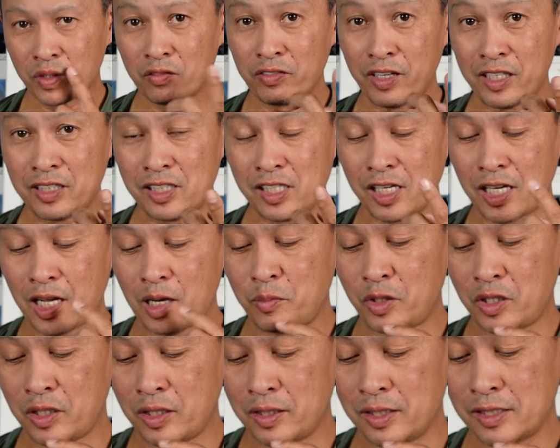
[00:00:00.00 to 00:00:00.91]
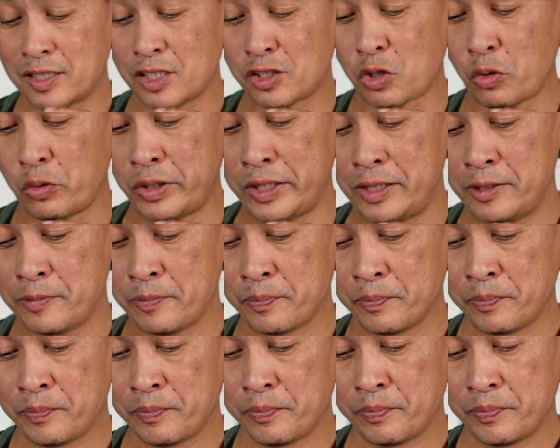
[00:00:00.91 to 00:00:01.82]
Fancy camera, huh? It's a Sony
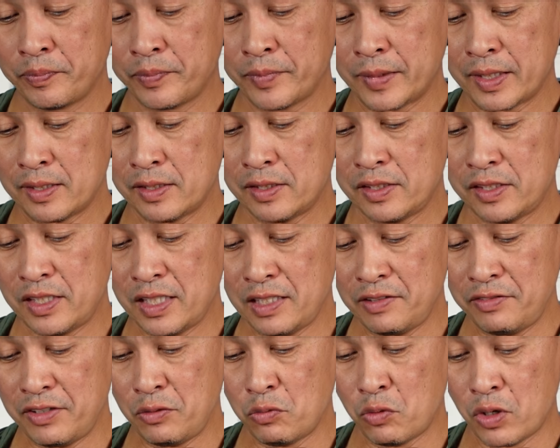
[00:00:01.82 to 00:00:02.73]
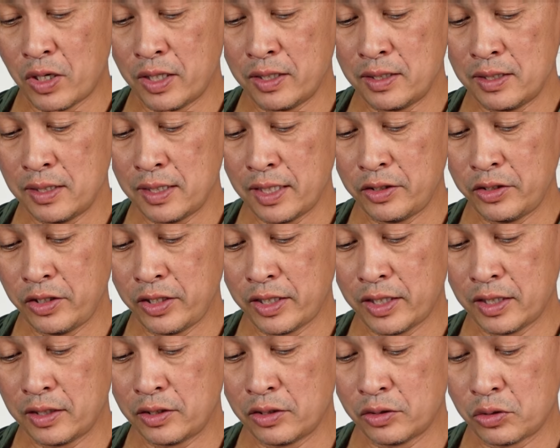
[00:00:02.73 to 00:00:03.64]
ZV-1, and you
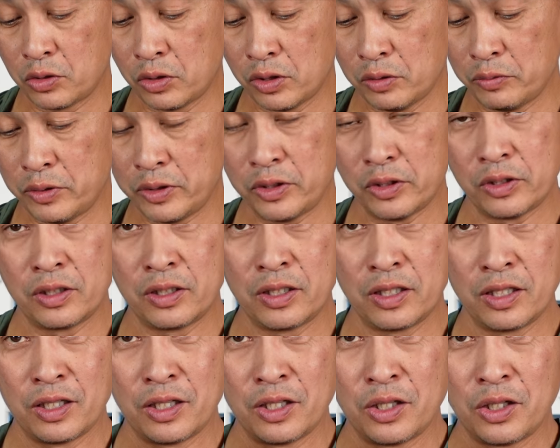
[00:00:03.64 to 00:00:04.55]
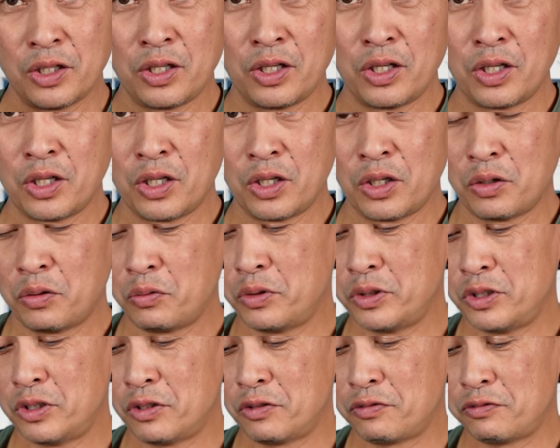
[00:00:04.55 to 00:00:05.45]
could control it with
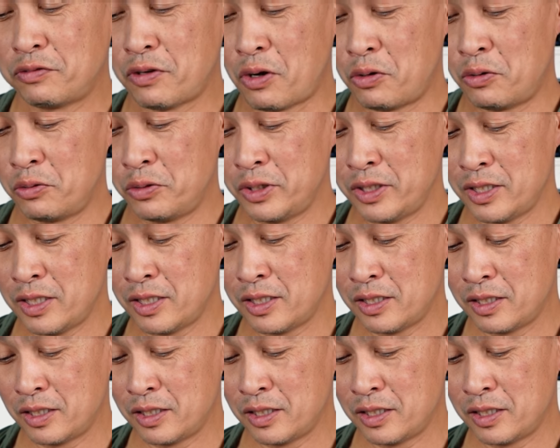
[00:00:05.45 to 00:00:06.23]
your phone.